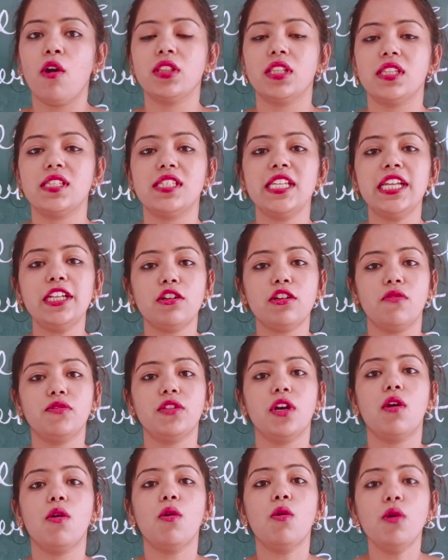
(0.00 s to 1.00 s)
on the seat
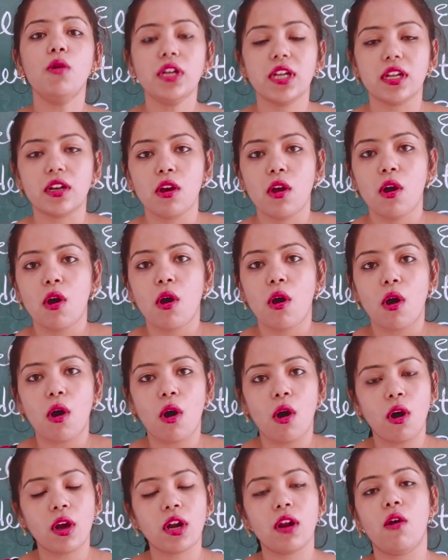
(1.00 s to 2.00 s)
of the owner
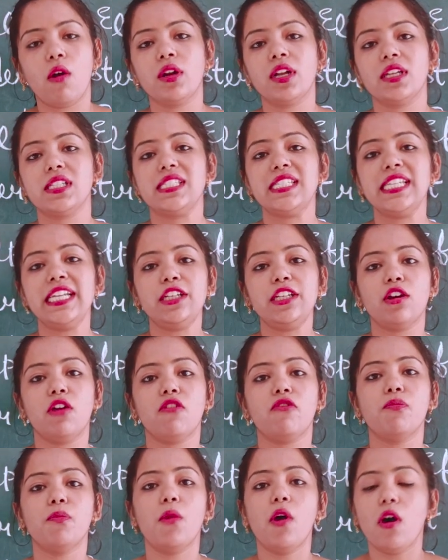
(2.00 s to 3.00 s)
or on a seat
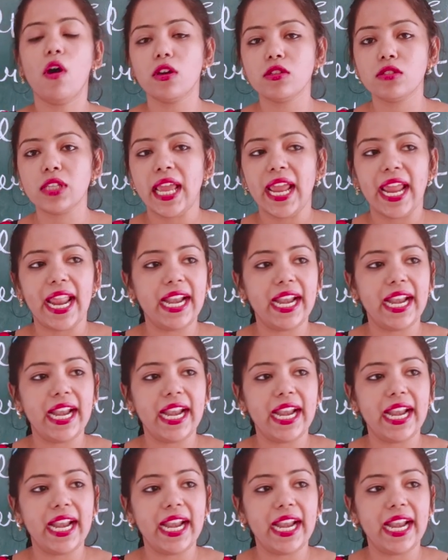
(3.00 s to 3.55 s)
of boss